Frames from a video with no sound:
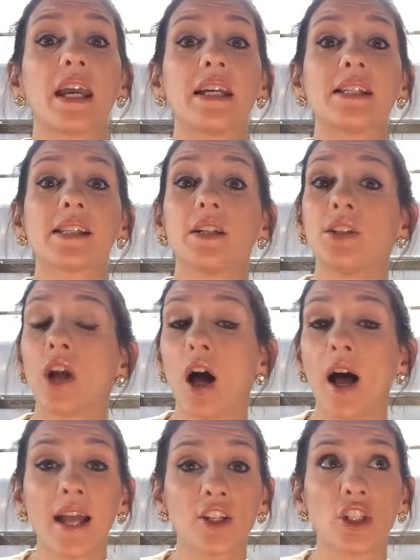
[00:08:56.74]
is
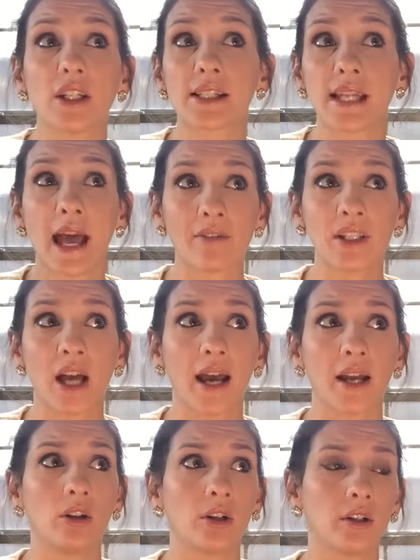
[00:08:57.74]
not, she doesn't have a
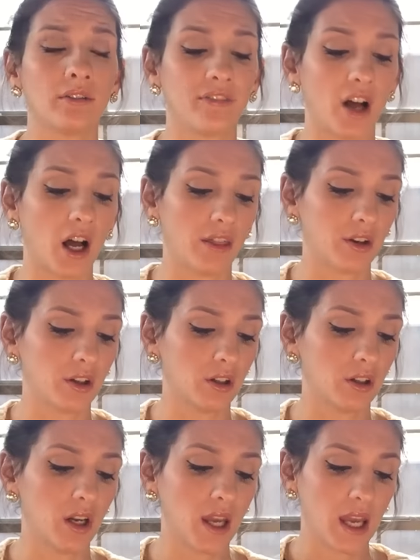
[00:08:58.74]
title. Her
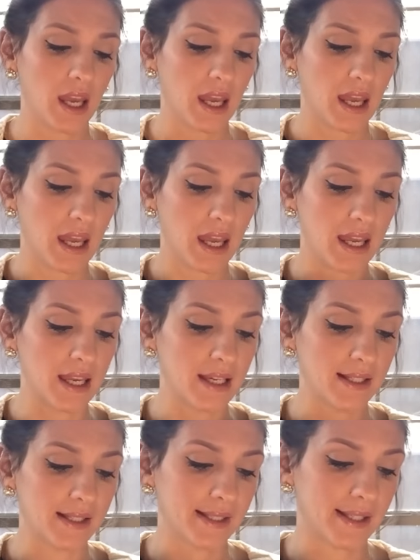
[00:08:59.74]
father
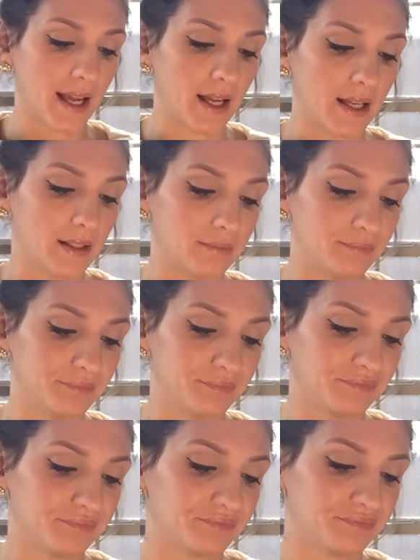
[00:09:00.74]
is,
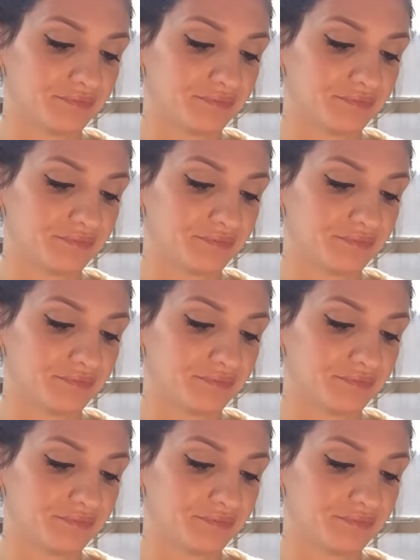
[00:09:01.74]
um,